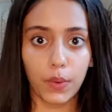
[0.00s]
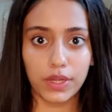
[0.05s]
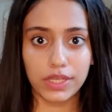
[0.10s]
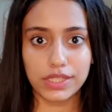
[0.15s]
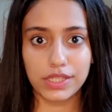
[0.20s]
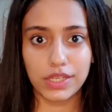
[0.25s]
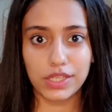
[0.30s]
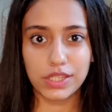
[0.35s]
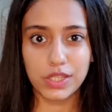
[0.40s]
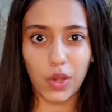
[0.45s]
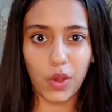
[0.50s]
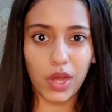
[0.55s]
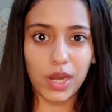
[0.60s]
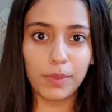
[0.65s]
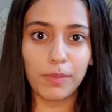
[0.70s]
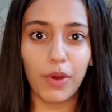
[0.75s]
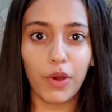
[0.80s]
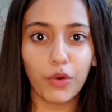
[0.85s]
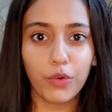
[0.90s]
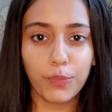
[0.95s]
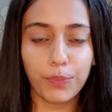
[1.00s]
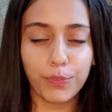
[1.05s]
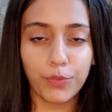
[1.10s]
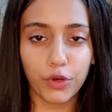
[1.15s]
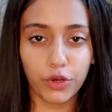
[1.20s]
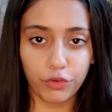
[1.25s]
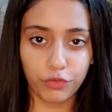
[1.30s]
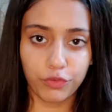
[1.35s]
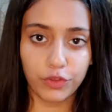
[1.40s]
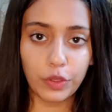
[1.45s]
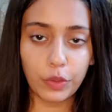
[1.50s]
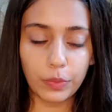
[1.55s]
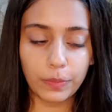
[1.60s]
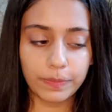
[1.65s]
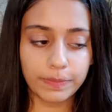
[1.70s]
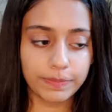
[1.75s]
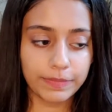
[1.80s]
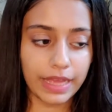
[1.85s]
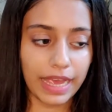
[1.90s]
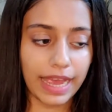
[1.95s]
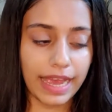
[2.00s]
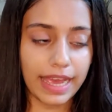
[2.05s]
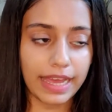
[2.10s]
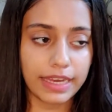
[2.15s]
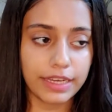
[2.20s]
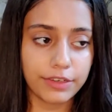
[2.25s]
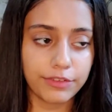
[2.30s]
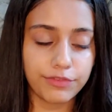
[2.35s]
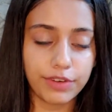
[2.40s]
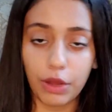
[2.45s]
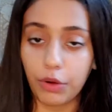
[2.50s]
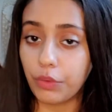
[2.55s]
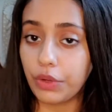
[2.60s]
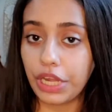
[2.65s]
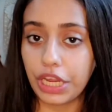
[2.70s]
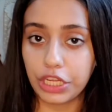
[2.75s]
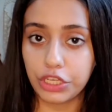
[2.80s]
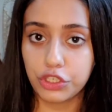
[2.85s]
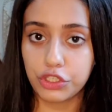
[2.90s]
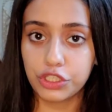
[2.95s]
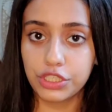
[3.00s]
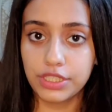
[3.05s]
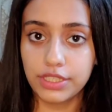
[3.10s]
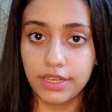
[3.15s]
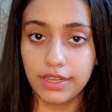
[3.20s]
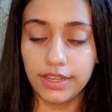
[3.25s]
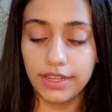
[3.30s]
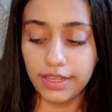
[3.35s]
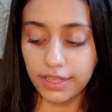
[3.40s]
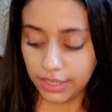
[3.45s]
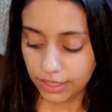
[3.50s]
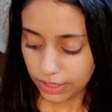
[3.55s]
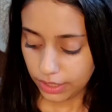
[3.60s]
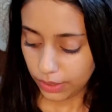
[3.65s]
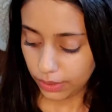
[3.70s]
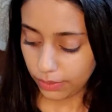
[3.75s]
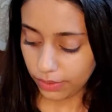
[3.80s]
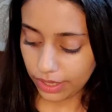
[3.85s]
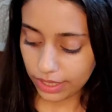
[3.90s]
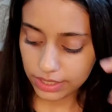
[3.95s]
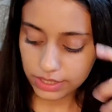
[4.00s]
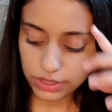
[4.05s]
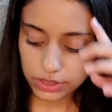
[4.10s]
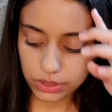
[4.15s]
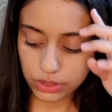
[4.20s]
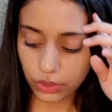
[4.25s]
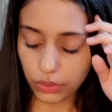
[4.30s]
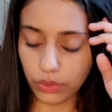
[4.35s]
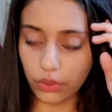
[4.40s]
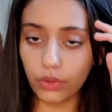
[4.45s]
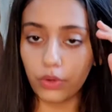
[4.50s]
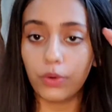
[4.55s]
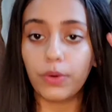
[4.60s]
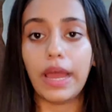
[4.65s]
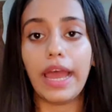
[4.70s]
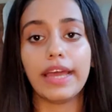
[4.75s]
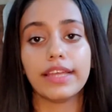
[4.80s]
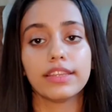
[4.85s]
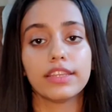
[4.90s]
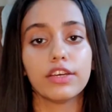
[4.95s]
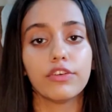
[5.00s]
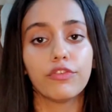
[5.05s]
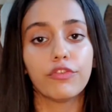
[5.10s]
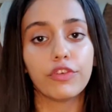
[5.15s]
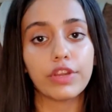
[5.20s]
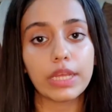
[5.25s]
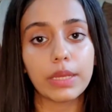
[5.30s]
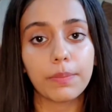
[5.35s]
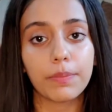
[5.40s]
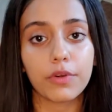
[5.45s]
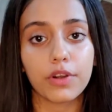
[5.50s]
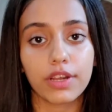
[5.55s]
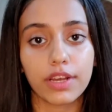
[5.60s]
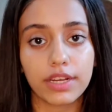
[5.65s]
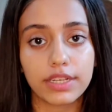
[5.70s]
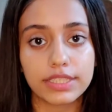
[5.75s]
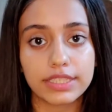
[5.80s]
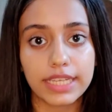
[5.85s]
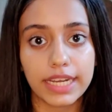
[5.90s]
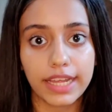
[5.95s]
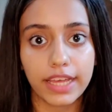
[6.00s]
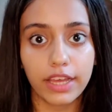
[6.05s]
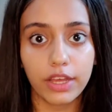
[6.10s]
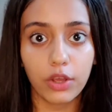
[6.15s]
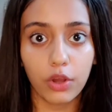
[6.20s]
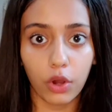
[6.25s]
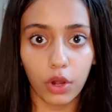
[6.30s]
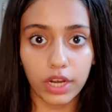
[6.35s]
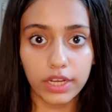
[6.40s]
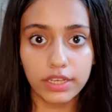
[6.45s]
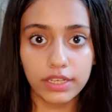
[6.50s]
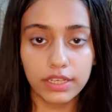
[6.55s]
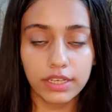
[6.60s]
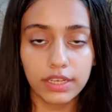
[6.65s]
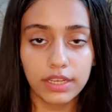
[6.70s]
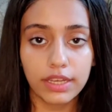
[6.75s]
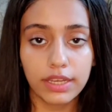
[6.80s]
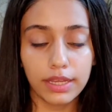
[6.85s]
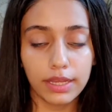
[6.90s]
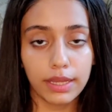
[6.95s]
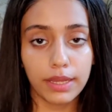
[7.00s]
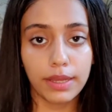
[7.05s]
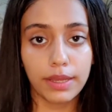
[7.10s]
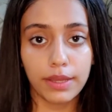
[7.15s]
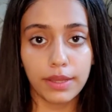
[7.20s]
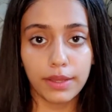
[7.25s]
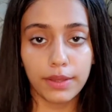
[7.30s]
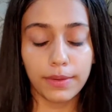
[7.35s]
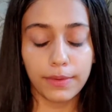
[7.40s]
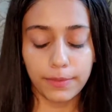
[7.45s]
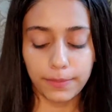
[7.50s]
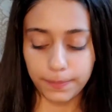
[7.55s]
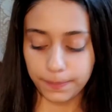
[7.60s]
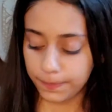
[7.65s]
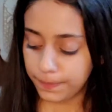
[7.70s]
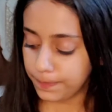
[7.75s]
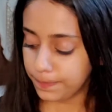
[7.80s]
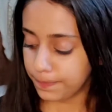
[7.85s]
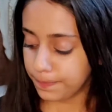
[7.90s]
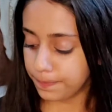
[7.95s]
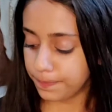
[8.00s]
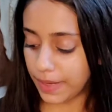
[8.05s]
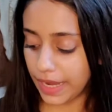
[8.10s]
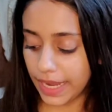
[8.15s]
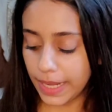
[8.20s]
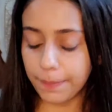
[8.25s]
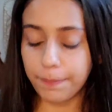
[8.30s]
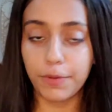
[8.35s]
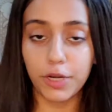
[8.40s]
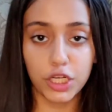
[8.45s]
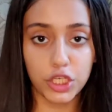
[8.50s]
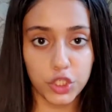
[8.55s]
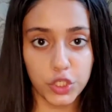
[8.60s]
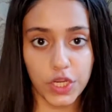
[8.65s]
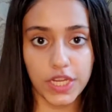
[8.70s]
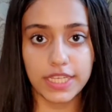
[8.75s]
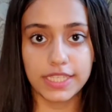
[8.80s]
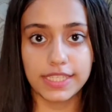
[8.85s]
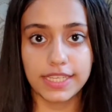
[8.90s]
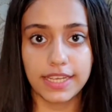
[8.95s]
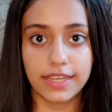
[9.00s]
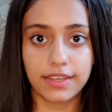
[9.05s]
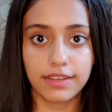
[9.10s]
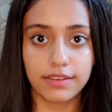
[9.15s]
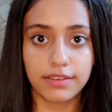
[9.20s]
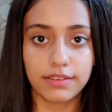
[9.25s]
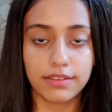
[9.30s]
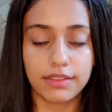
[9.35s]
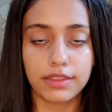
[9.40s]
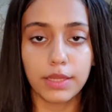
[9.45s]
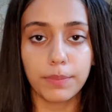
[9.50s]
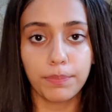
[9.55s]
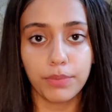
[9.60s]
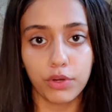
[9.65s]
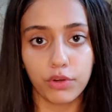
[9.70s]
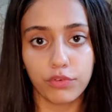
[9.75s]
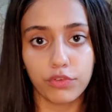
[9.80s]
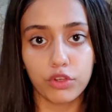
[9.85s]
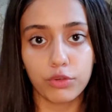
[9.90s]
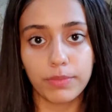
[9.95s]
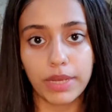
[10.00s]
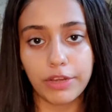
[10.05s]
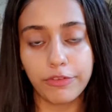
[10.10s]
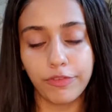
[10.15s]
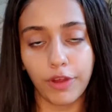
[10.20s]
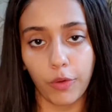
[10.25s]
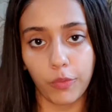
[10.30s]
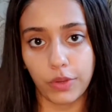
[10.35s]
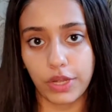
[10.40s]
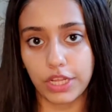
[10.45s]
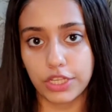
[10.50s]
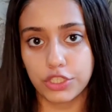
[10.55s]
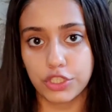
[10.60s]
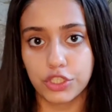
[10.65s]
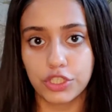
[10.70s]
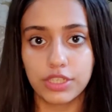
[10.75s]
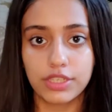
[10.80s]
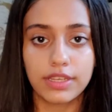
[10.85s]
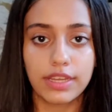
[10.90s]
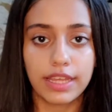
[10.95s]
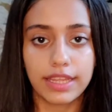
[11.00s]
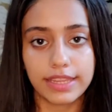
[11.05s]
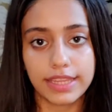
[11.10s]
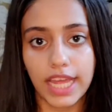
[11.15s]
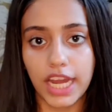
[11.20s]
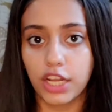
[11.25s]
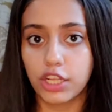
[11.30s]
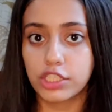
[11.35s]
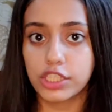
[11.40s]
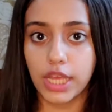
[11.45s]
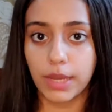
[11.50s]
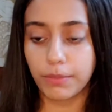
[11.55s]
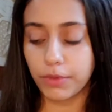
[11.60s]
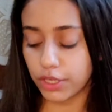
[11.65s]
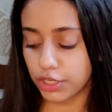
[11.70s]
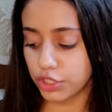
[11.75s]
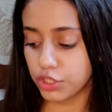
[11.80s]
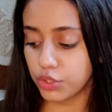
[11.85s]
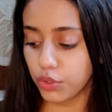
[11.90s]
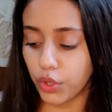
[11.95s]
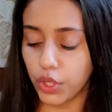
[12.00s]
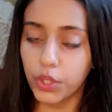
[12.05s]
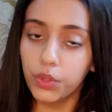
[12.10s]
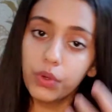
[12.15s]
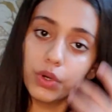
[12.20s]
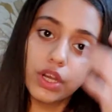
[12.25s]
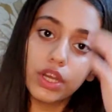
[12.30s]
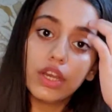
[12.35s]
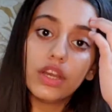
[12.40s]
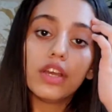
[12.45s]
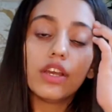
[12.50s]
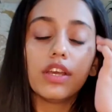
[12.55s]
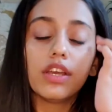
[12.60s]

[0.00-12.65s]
Okay, so it's all about perfume and foundation. Okay, so and the free products that I got by purchasing the perfume and foundation. That also I'm gonna show you.